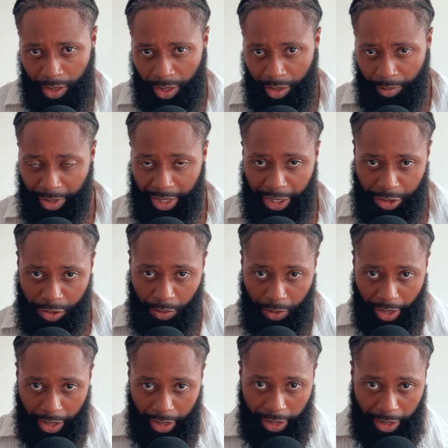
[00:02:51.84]
Because you're
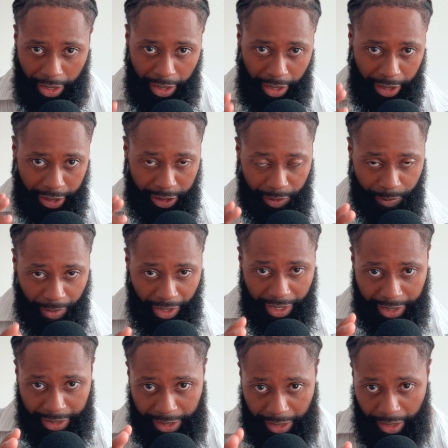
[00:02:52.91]
literally speaking
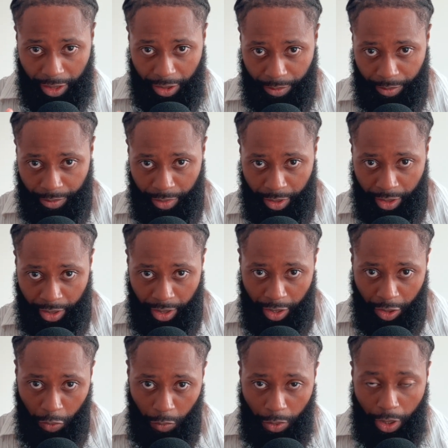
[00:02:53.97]
to them.
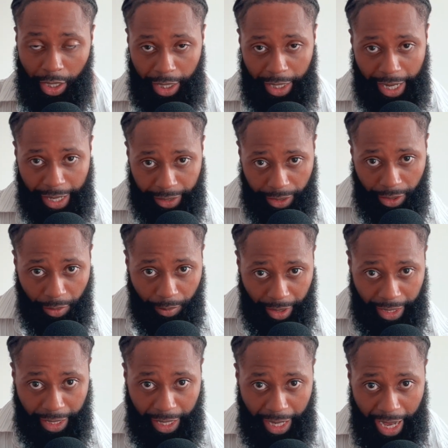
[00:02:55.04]
You're looking at them in
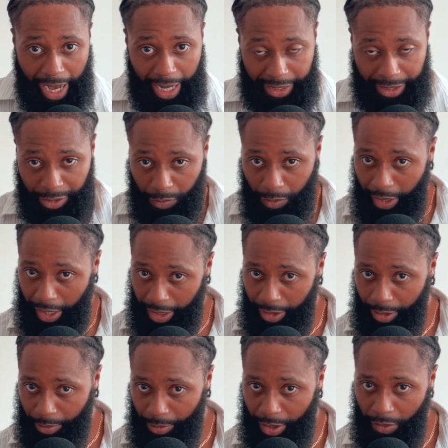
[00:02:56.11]
the eyes and you're letting them
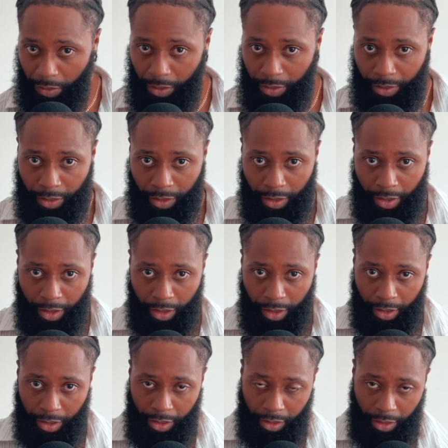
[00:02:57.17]
know,
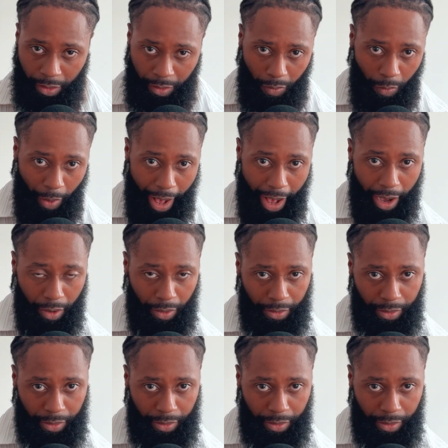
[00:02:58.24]
wow,